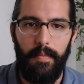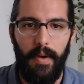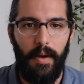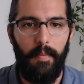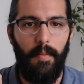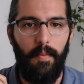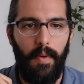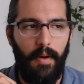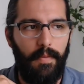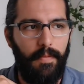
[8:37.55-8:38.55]

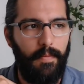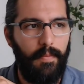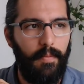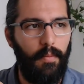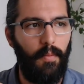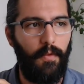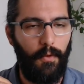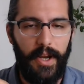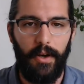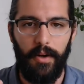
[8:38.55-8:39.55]
a
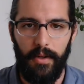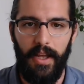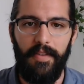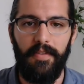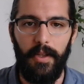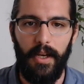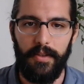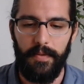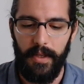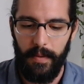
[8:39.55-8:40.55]
freer life
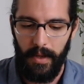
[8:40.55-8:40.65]
philosophy.